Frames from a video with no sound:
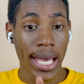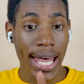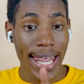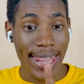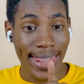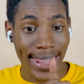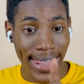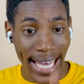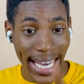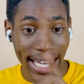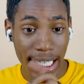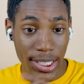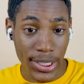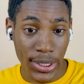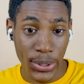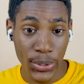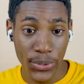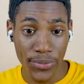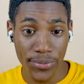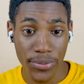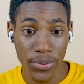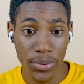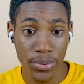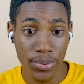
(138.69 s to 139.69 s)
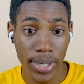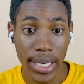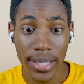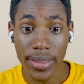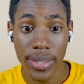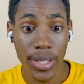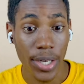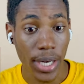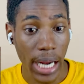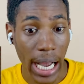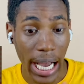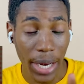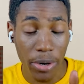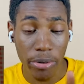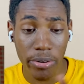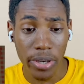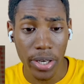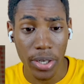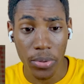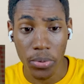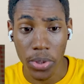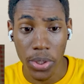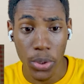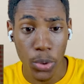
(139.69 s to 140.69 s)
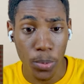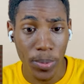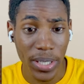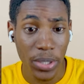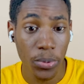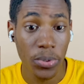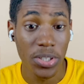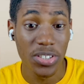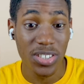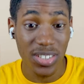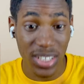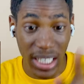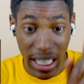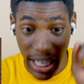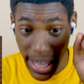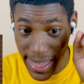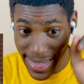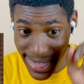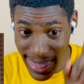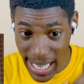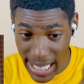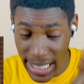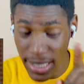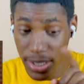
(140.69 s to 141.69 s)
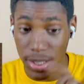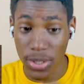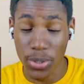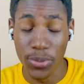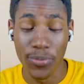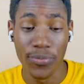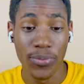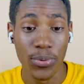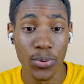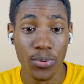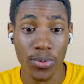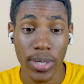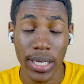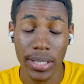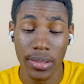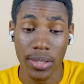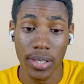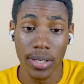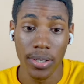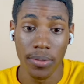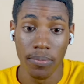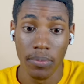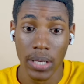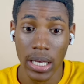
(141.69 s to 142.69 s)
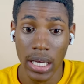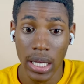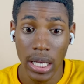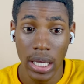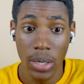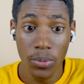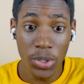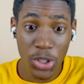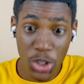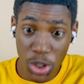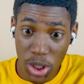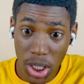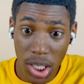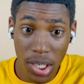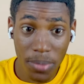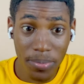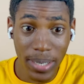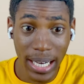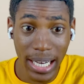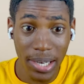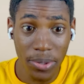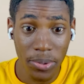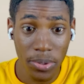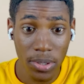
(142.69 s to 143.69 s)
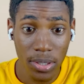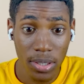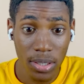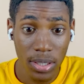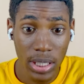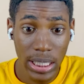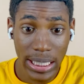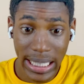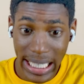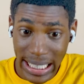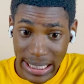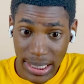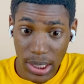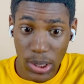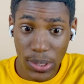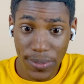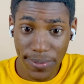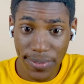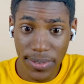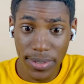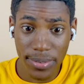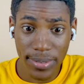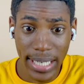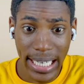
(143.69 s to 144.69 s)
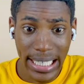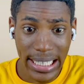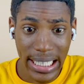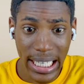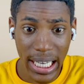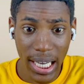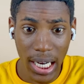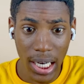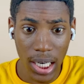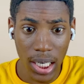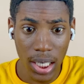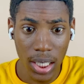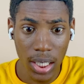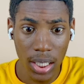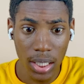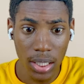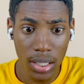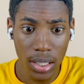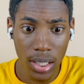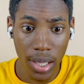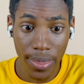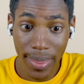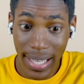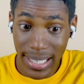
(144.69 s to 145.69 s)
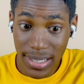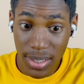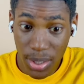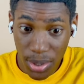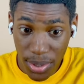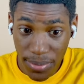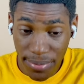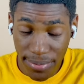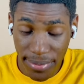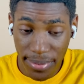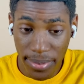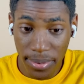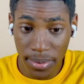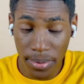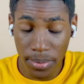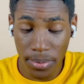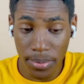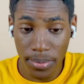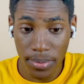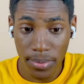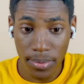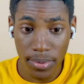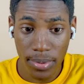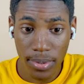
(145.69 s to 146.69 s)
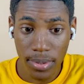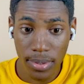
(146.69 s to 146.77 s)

That is good food right there. I don't care what nobody wants to say. That is good food right there. What you talking about? That's good food right there. That's good food.